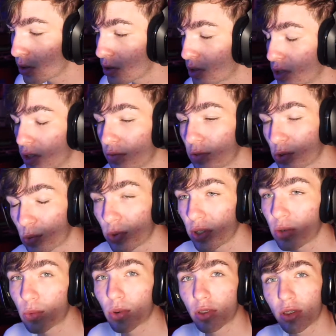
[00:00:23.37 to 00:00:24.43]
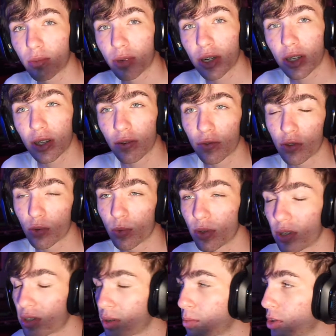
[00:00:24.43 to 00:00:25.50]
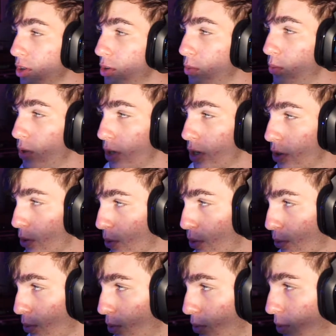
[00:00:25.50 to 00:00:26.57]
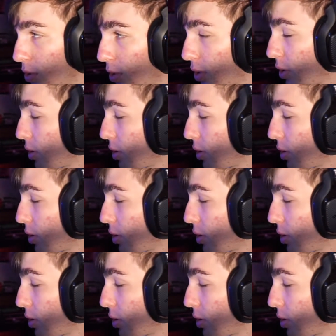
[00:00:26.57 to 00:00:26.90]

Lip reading: See if it's really worth the money, if it's really something you want to go through with.